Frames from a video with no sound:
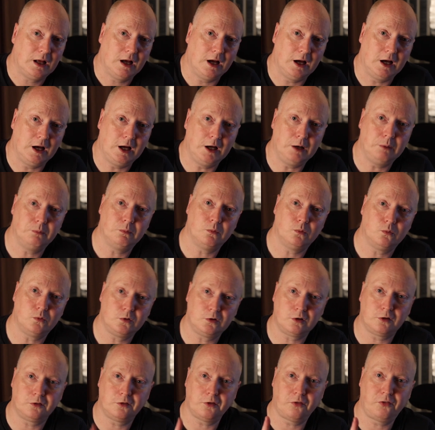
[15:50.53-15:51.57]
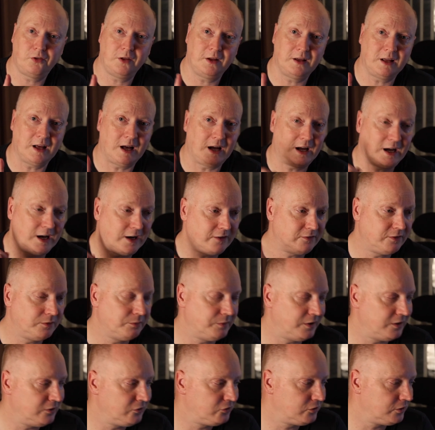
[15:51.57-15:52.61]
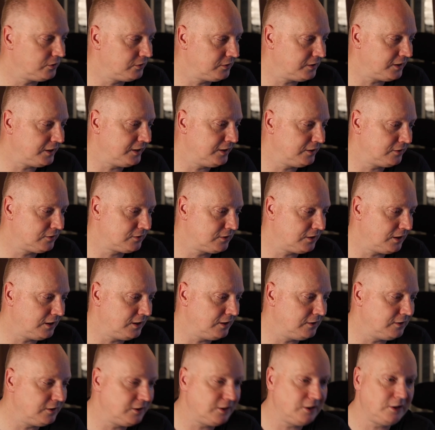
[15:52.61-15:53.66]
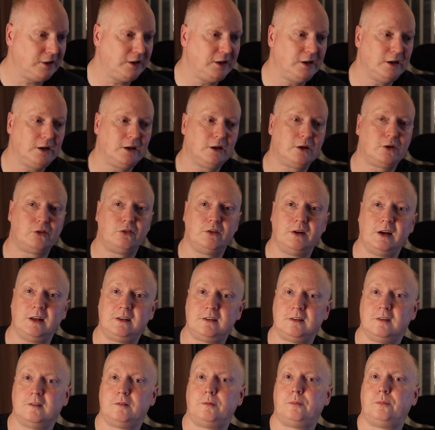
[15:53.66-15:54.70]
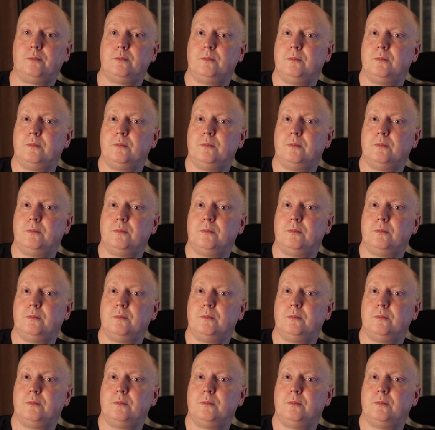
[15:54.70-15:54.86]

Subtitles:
One other thing I haven't mentioned is in the creative